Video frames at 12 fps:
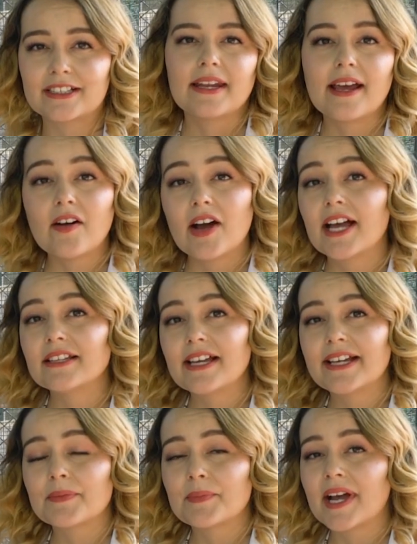Now, I
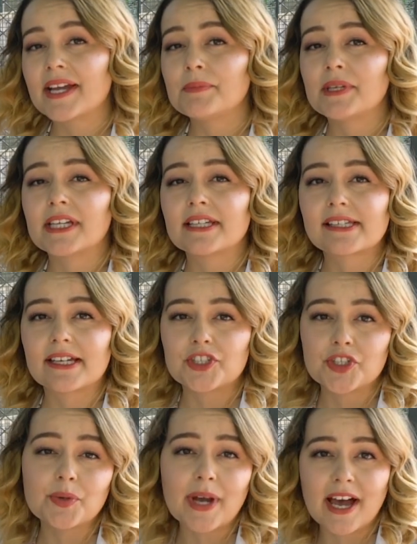like mine because I
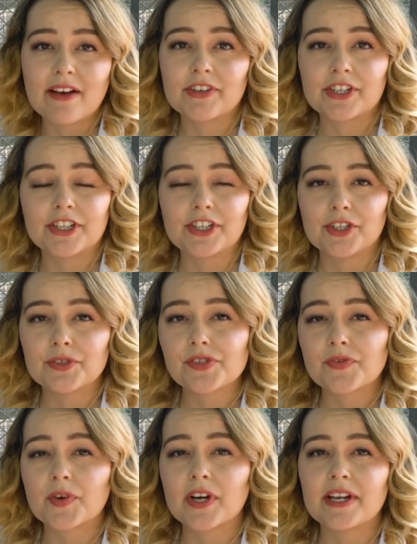do have a good
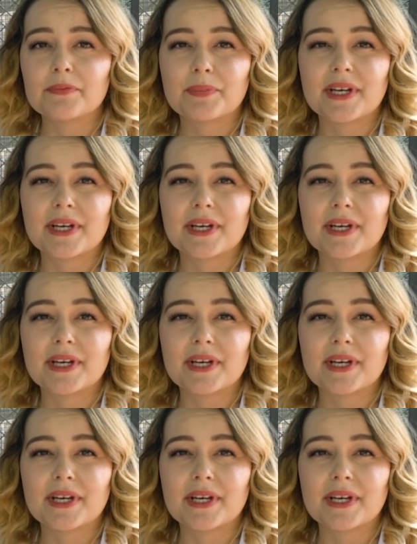use for it,